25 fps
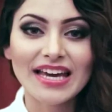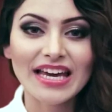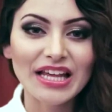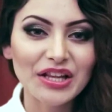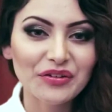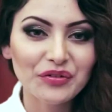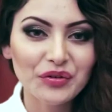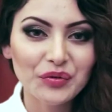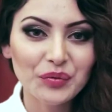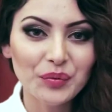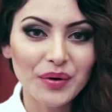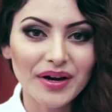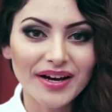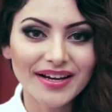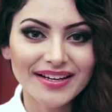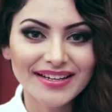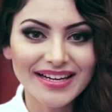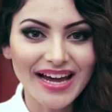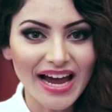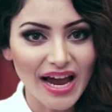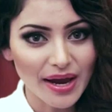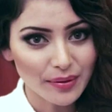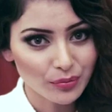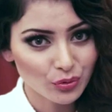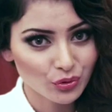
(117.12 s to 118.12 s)
Hello
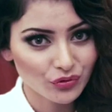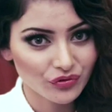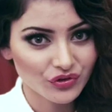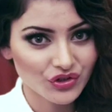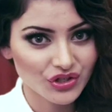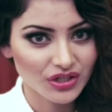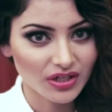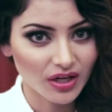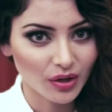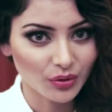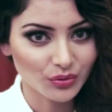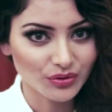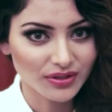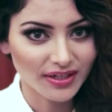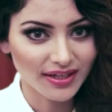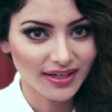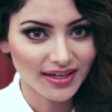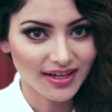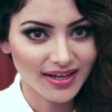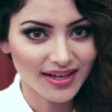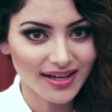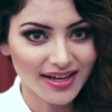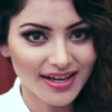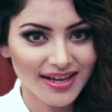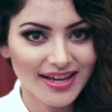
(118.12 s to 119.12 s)
everyone, I'm Urvashi
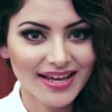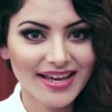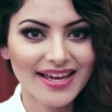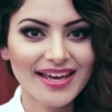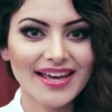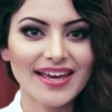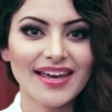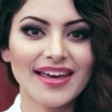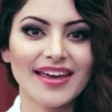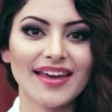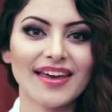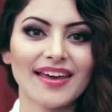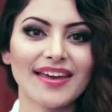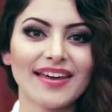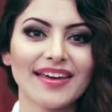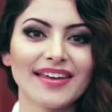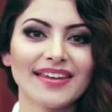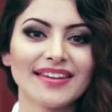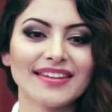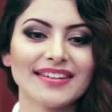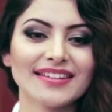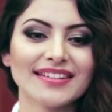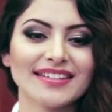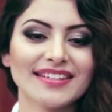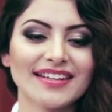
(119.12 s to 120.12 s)
Rautela
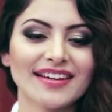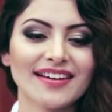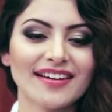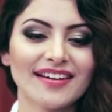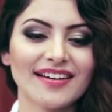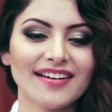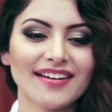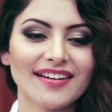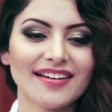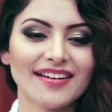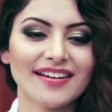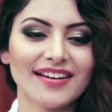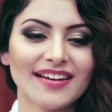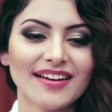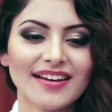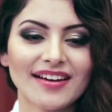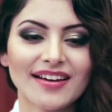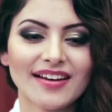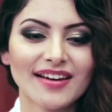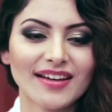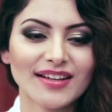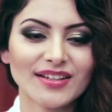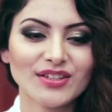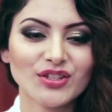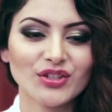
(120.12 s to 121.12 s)
and uh,
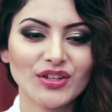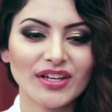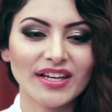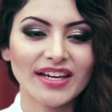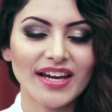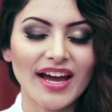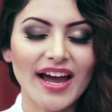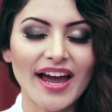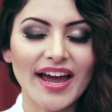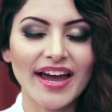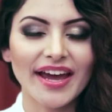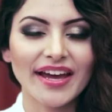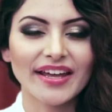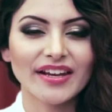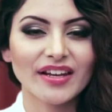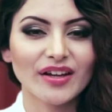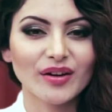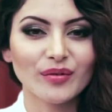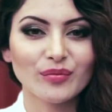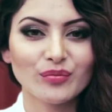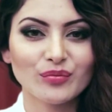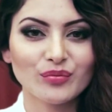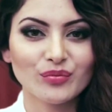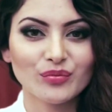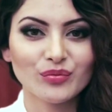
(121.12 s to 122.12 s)
today I had
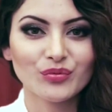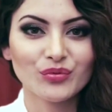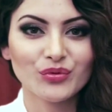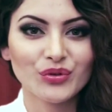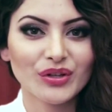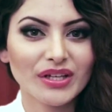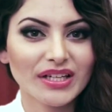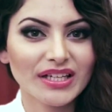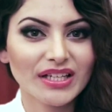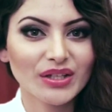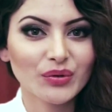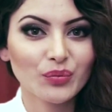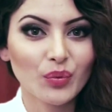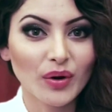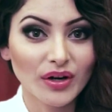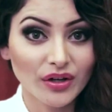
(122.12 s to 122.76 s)
a really